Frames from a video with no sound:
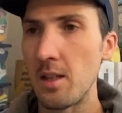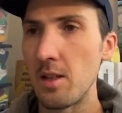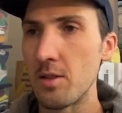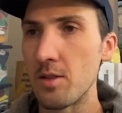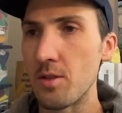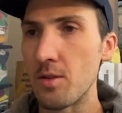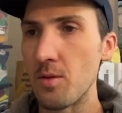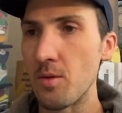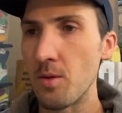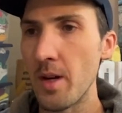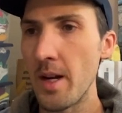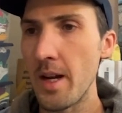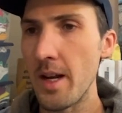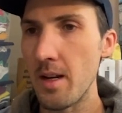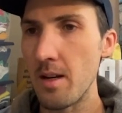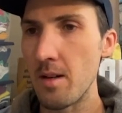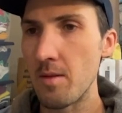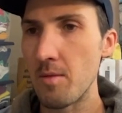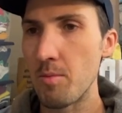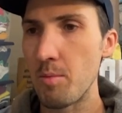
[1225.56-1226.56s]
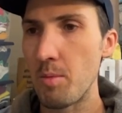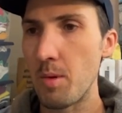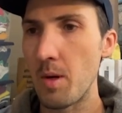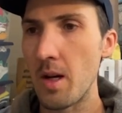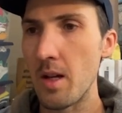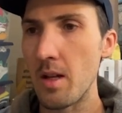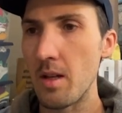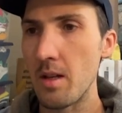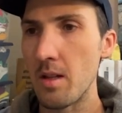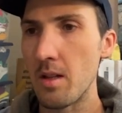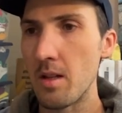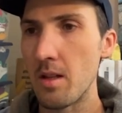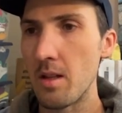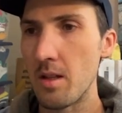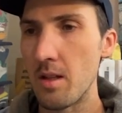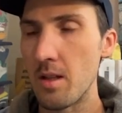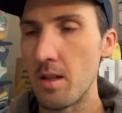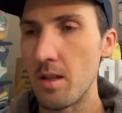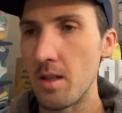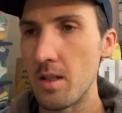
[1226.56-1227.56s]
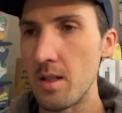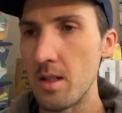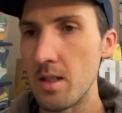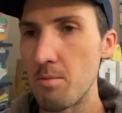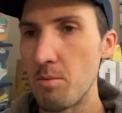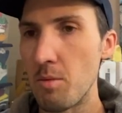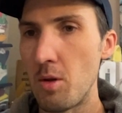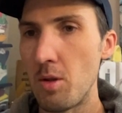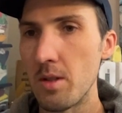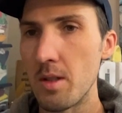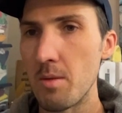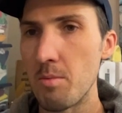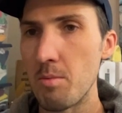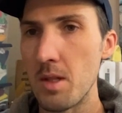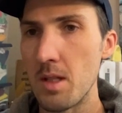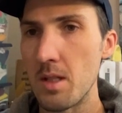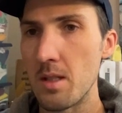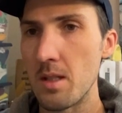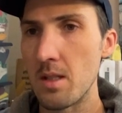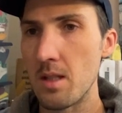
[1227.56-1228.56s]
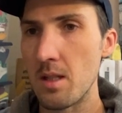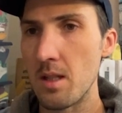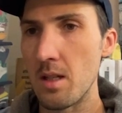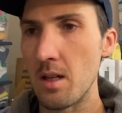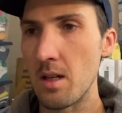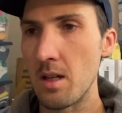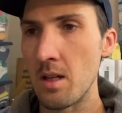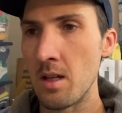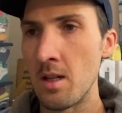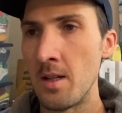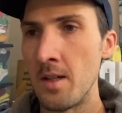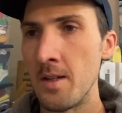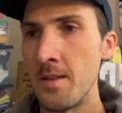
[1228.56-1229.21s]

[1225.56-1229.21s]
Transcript: looks great, but these molding pieces here,